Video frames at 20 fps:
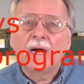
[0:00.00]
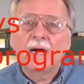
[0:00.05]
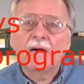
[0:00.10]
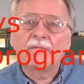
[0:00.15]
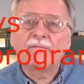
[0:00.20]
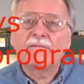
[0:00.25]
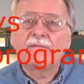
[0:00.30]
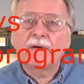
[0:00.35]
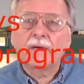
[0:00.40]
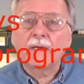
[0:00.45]

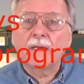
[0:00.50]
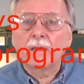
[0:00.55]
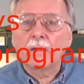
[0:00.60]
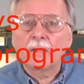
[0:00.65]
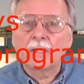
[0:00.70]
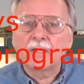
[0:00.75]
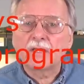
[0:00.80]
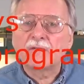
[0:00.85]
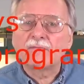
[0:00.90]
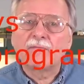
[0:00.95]
of very
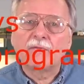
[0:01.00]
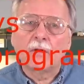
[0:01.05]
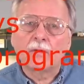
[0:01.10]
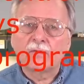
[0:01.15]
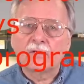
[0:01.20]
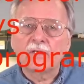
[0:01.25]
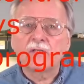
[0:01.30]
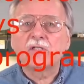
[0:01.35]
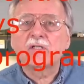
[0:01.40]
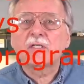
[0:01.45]
large
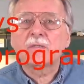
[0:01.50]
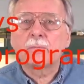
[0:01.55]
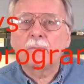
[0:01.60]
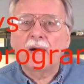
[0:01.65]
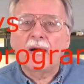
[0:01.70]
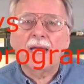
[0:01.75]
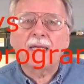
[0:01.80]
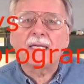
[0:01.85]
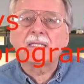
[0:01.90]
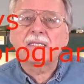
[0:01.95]
voltage
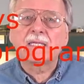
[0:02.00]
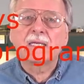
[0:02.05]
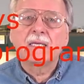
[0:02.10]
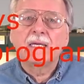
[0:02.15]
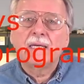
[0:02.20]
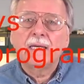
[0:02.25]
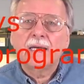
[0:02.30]
spikes.